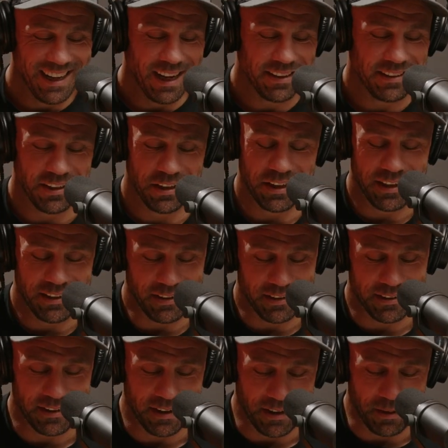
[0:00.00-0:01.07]
I'll tell you,
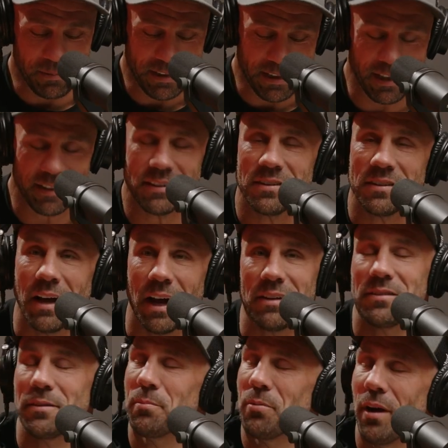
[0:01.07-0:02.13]
that does not
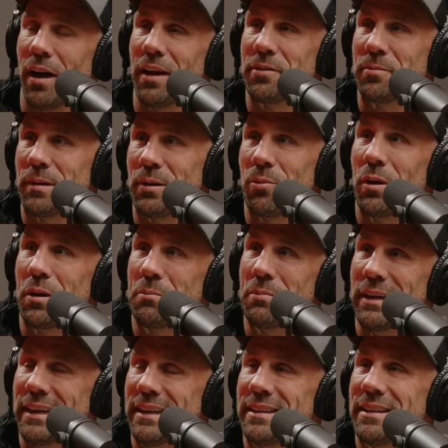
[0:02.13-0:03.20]
surprise me one
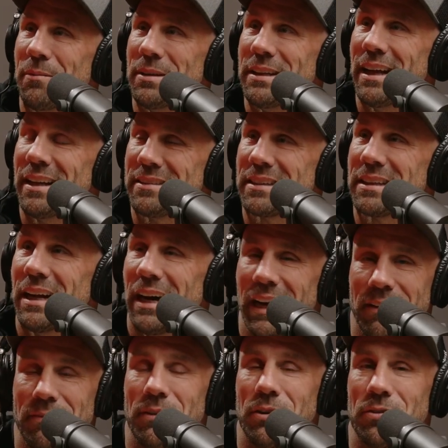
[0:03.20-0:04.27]
bit. I mean, that's a guy,
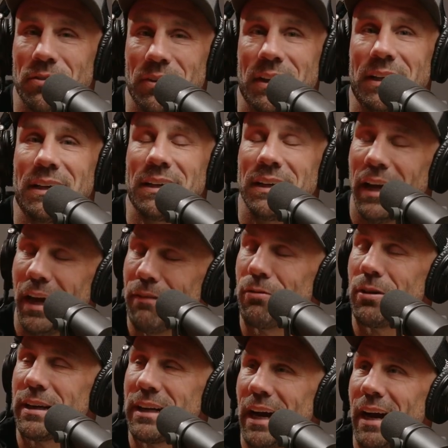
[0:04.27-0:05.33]
if there's ever
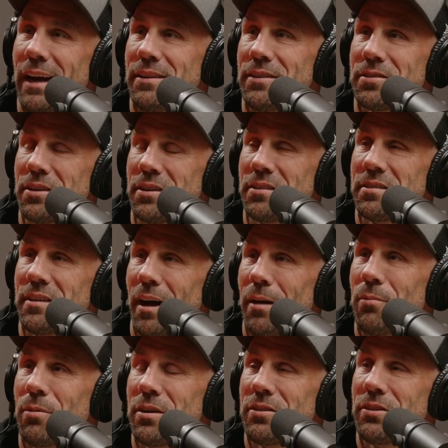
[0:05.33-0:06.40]
a guy that's going to stop
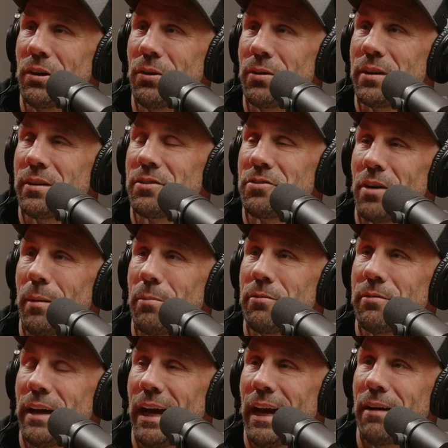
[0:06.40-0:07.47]
what he's doing at the drop of
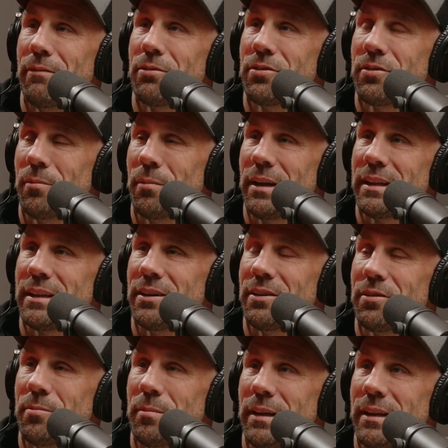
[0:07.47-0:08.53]
a hat for somebody
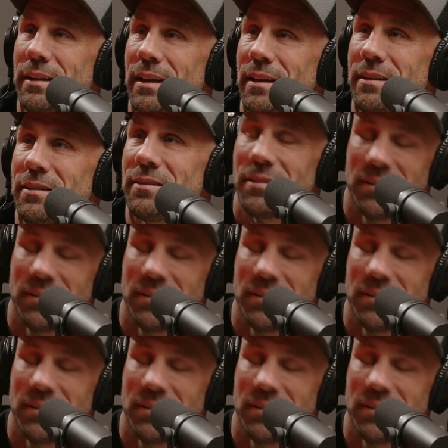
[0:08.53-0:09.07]
else, man, that's